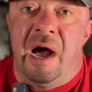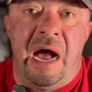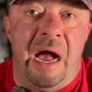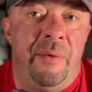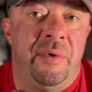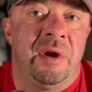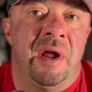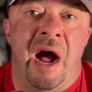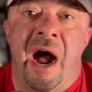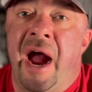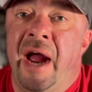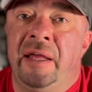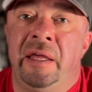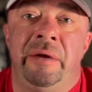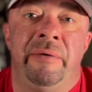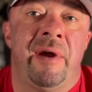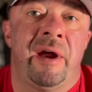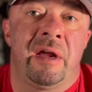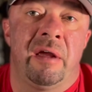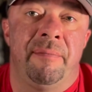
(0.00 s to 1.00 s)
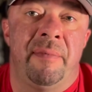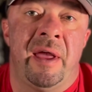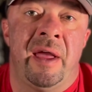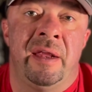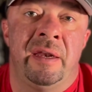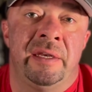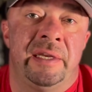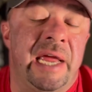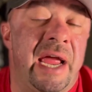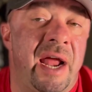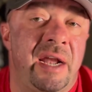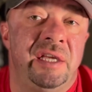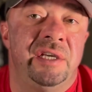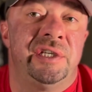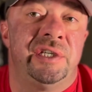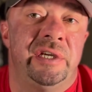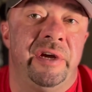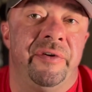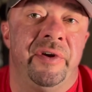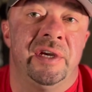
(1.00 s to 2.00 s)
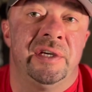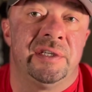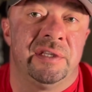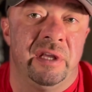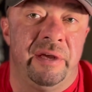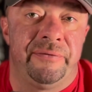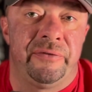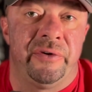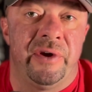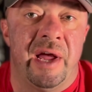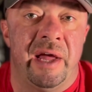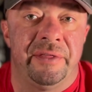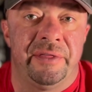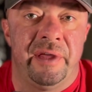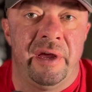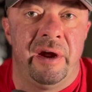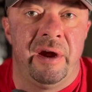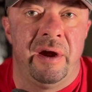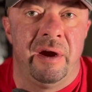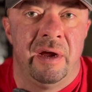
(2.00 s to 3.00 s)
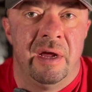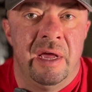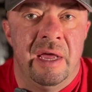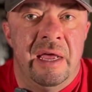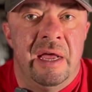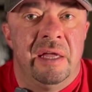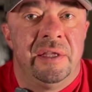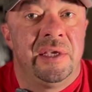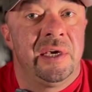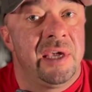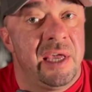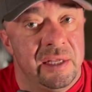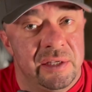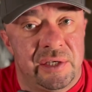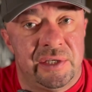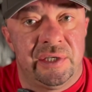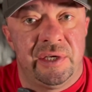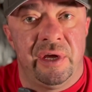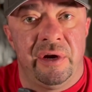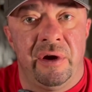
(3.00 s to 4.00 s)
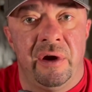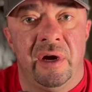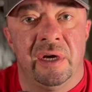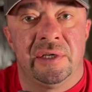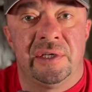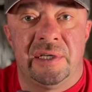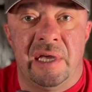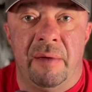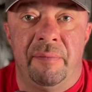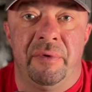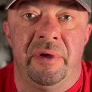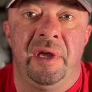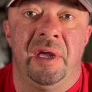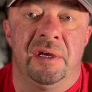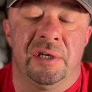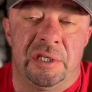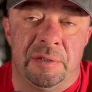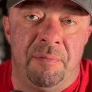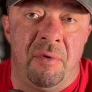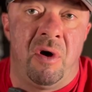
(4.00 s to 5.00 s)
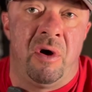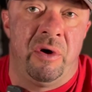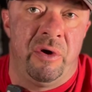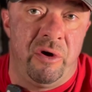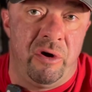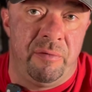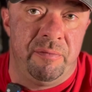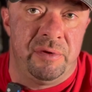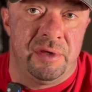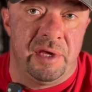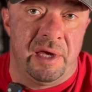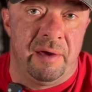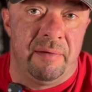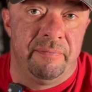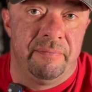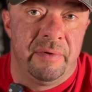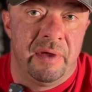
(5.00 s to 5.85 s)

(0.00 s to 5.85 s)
I would highly recommend to any serious lifter out there to consider assembling a small home gym